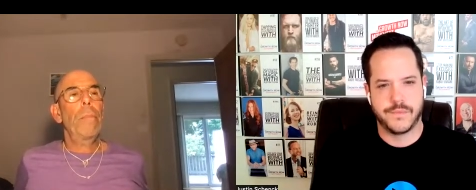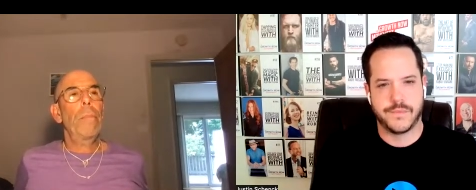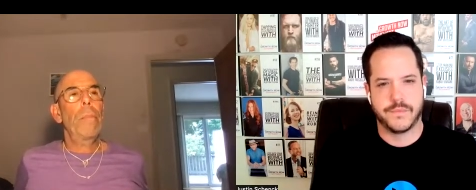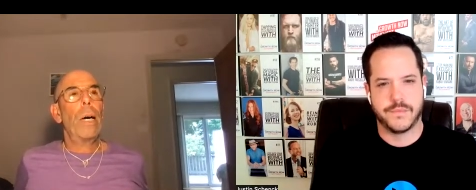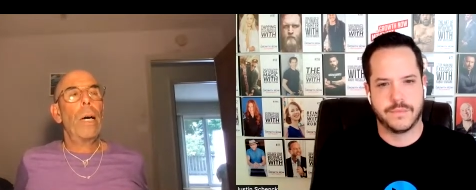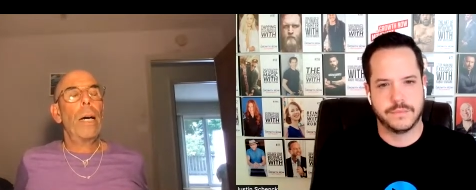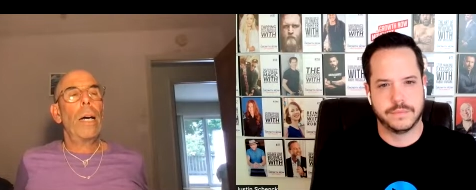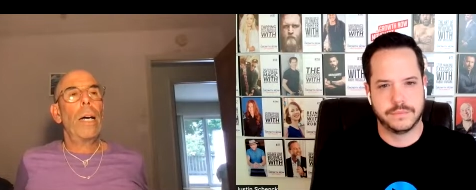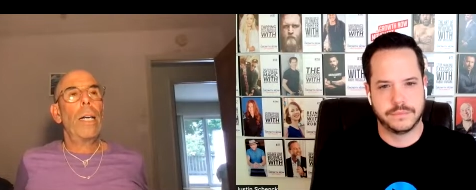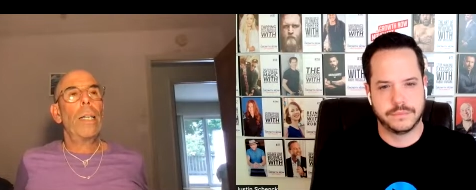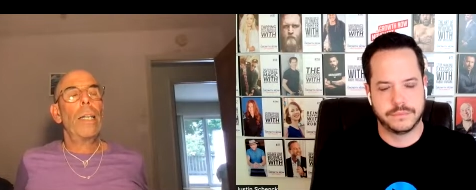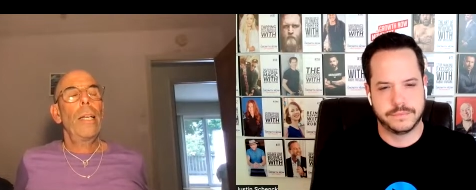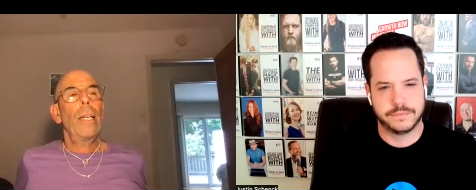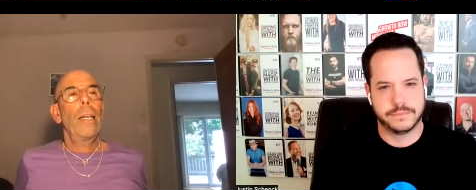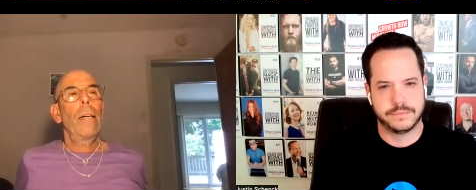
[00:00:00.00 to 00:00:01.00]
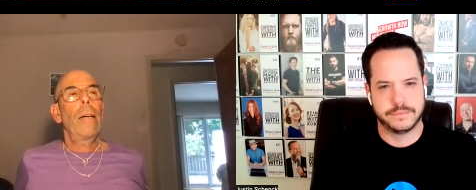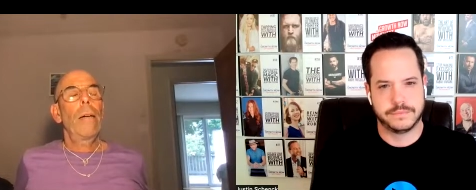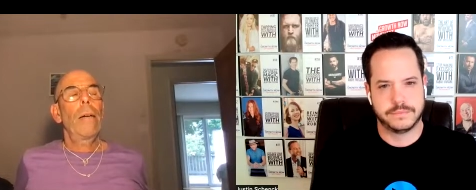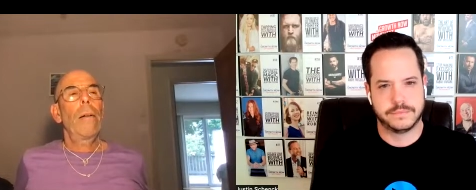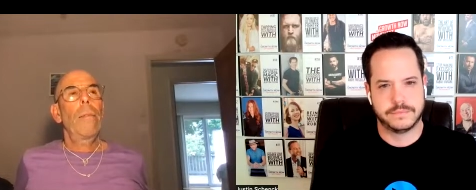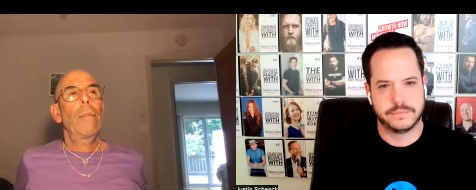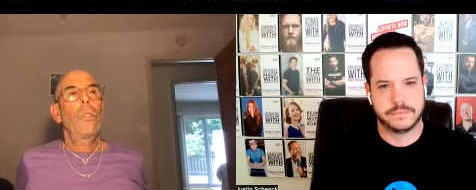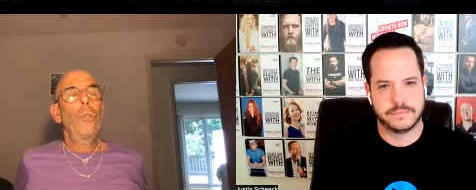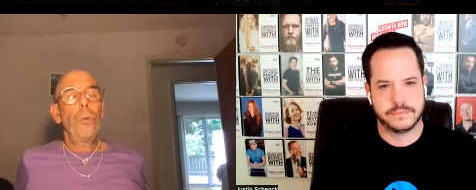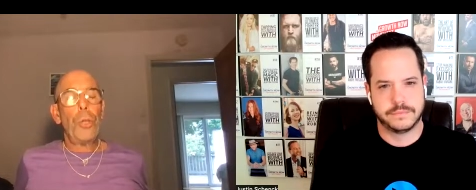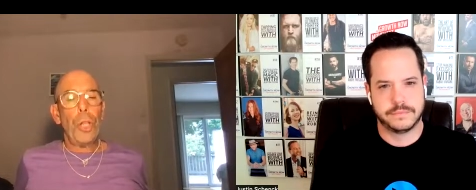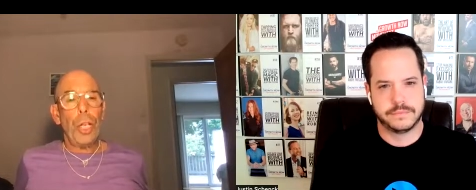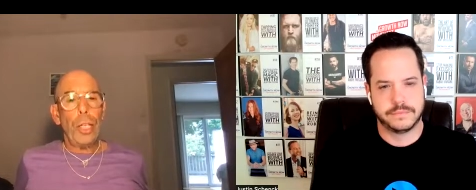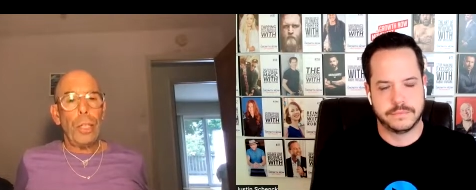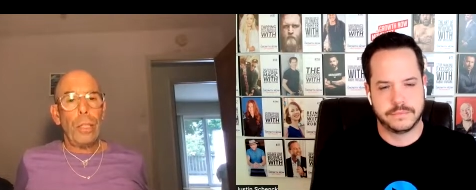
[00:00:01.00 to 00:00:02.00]
Speaker 1: by two
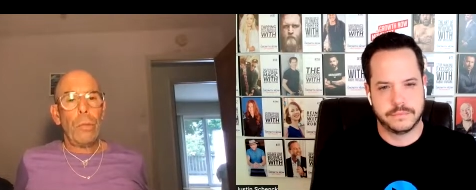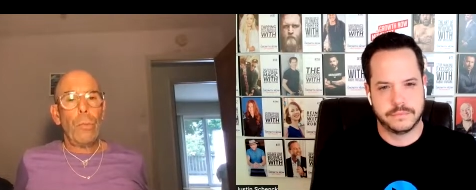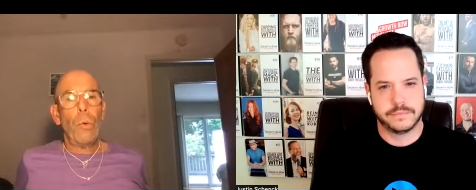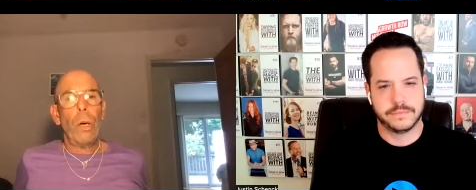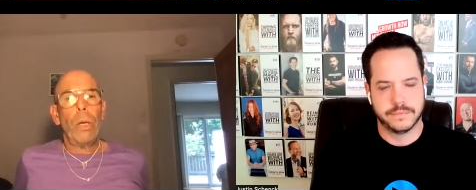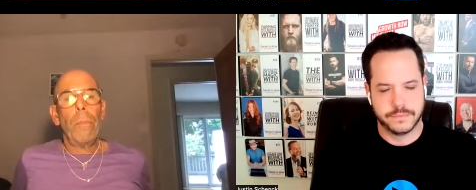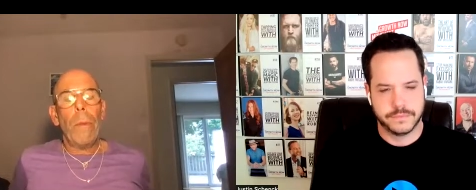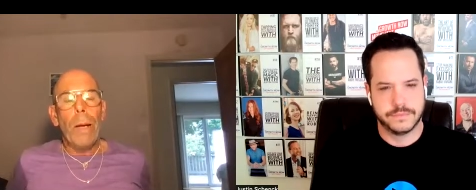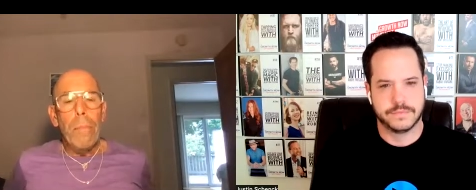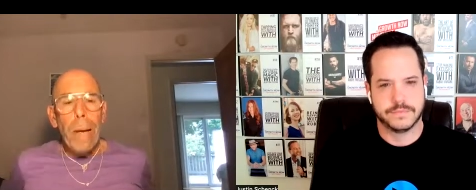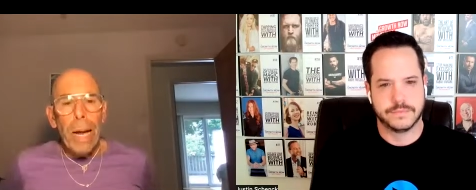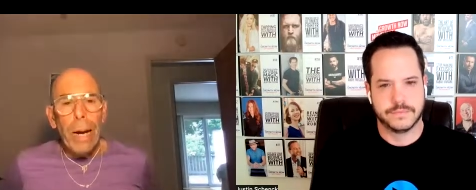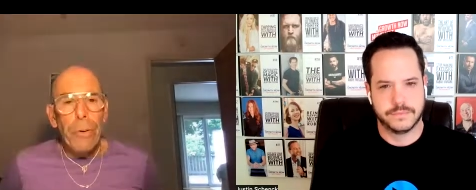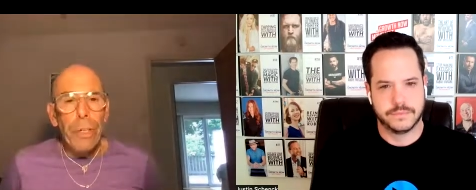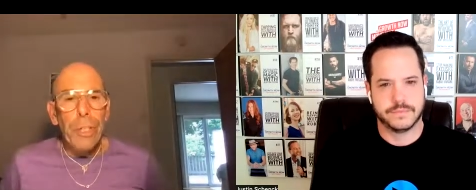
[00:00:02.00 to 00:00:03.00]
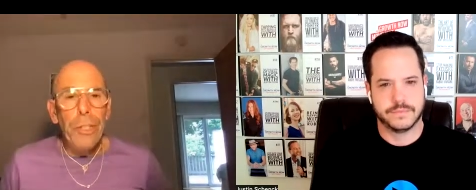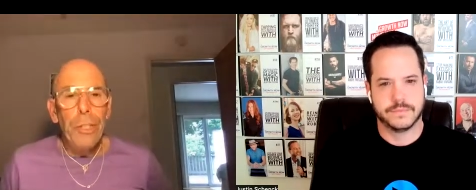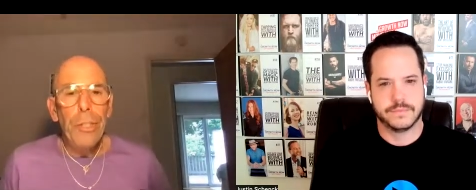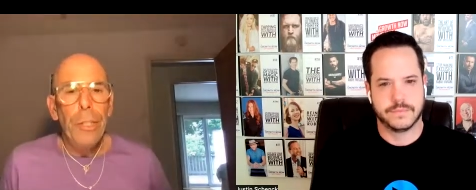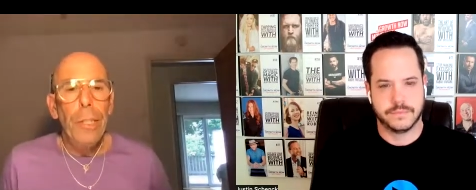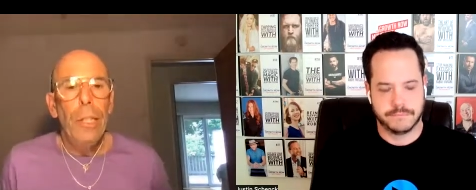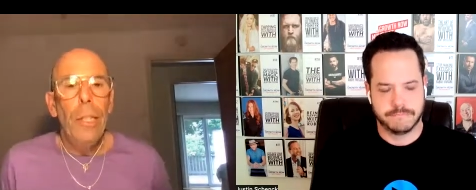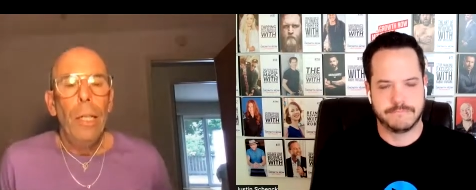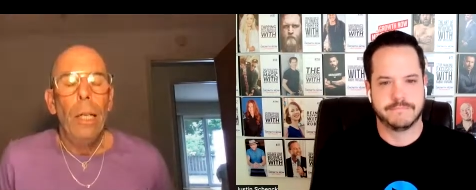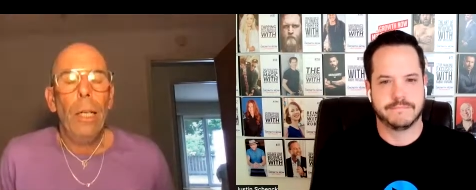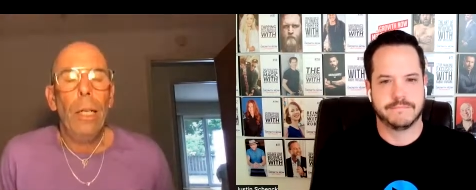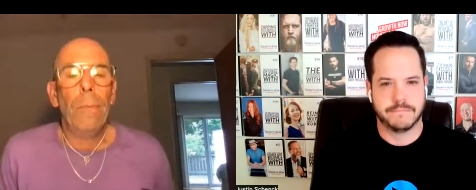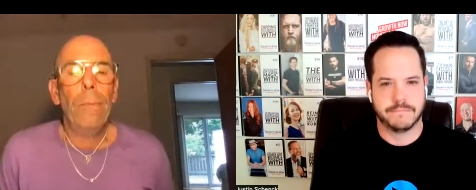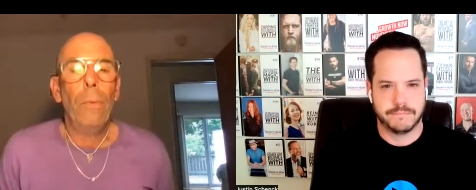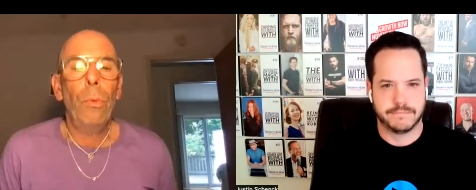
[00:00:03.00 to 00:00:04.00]
things. One, my marriage,
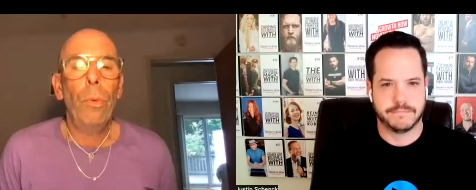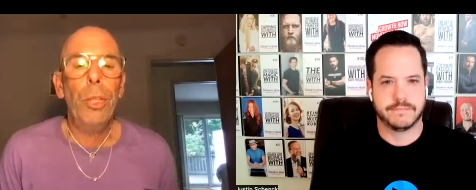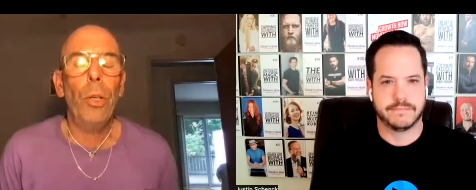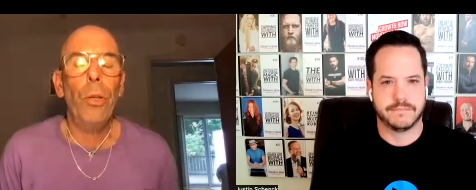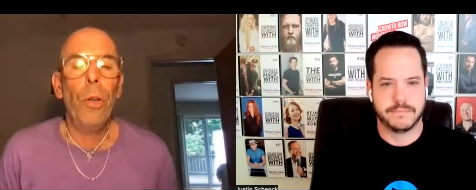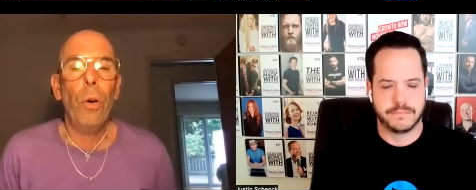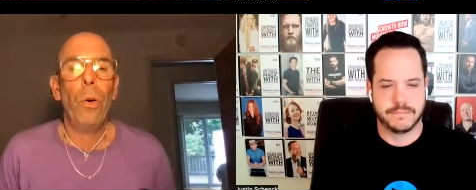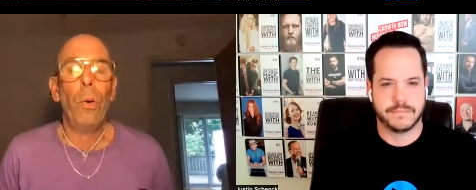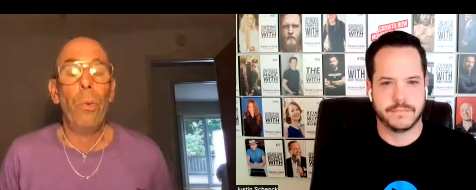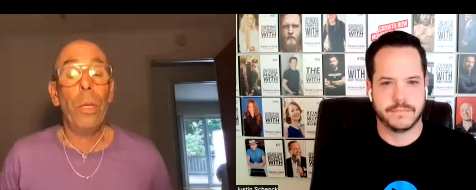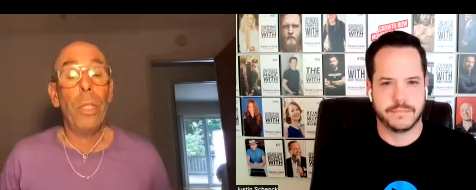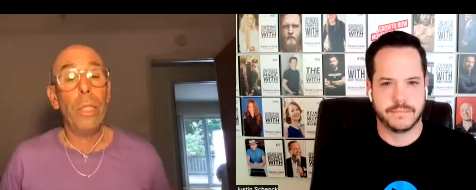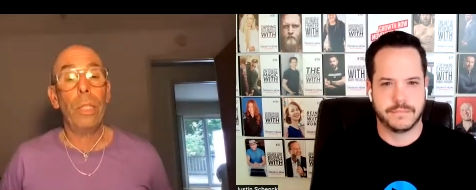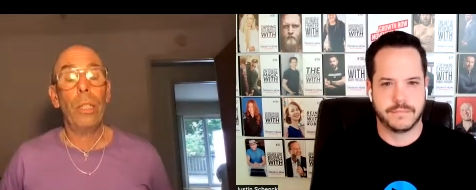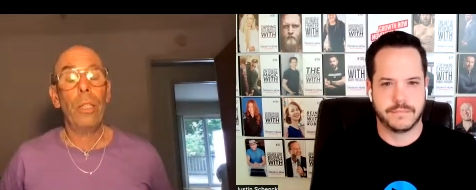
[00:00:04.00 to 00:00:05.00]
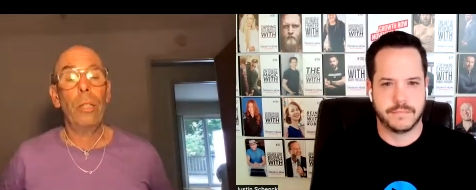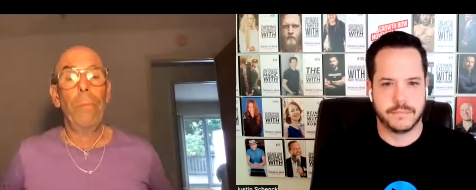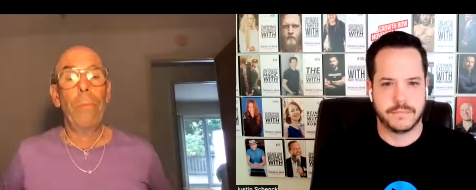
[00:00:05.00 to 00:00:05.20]
um, which although it wasn't a good